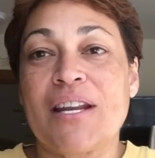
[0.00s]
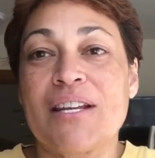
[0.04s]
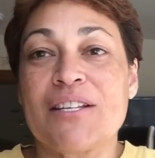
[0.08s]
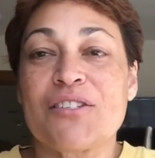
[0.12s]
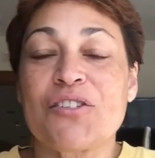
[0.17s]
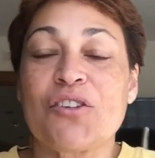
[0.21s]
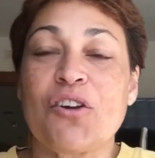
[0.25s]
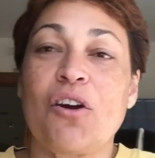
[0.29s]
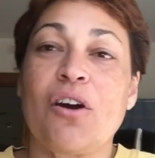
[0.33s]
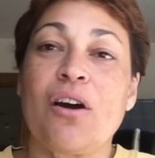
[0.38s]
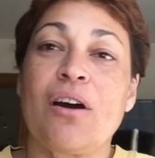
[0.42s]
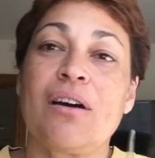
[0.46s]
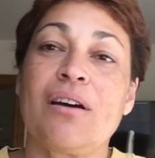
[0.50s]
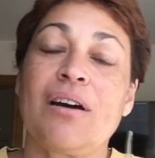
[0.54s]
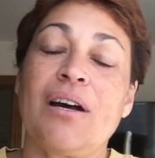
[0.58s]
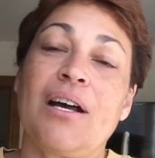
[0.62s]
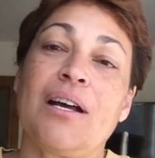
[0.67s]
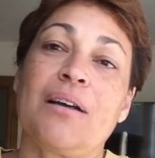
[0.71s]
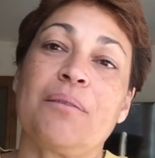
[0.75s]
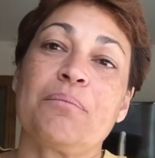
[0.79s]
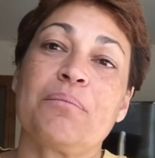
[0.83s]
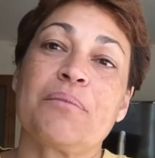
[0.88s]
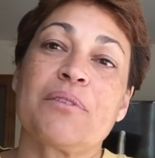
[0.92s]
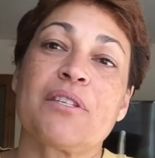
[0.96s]
I saw
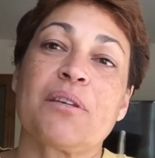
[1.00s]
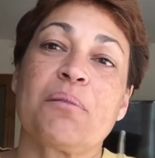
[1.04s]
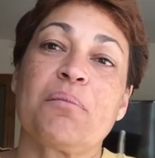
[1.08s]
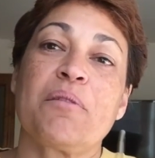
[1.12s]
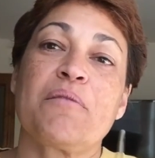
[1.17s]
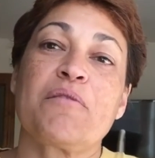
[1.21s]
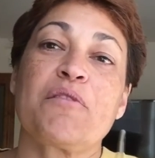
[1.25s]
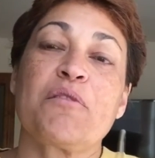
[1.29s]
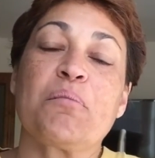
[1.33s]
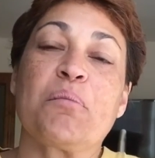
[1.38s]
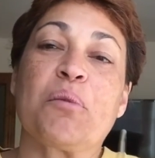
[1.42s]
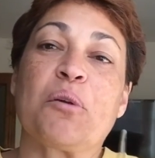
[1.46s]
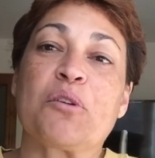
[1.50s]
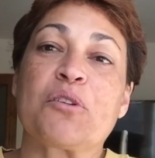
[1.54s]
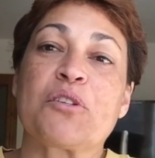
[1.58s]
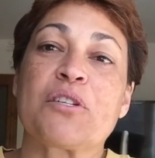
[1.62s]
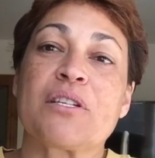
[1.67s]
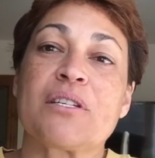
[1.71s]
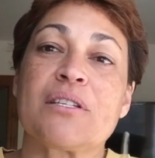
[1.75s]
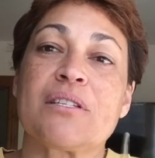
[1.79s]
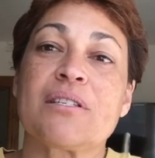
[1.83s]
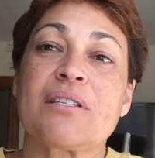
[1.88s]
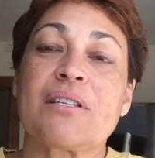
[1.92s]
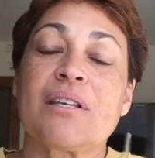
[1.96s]
some of you
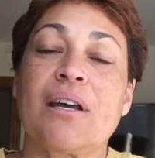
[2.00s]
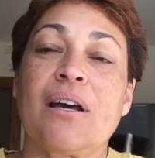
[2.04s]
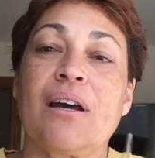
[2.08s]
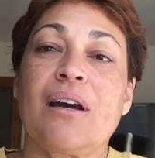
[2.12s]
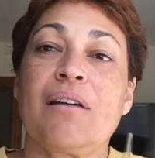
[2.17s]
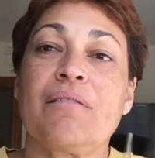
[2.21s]
purchase